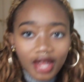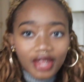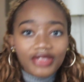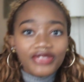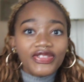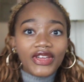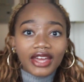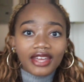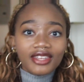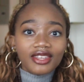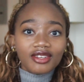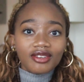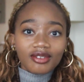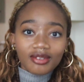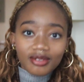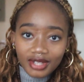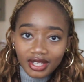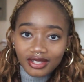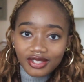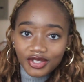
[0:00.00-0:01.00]
Thank you.
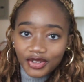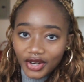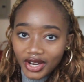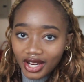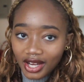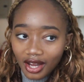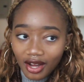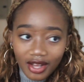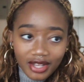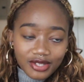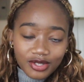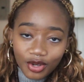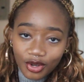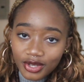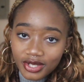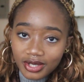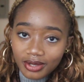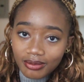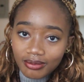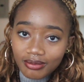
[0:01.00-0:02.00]
That's great. That's
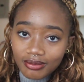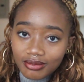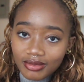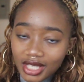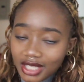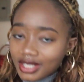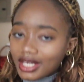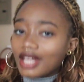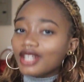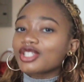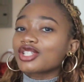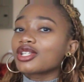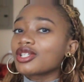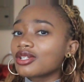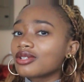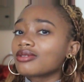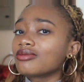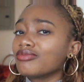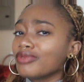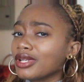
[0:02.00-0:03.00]
awesome. That's
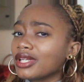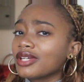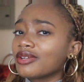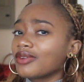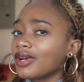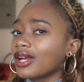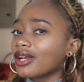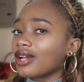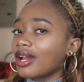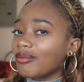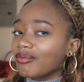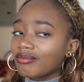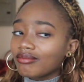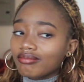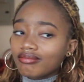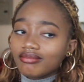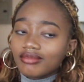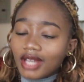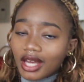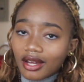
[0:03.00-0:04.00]
actually really great.
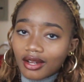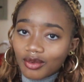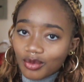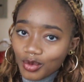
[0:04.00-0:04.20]
Yeah.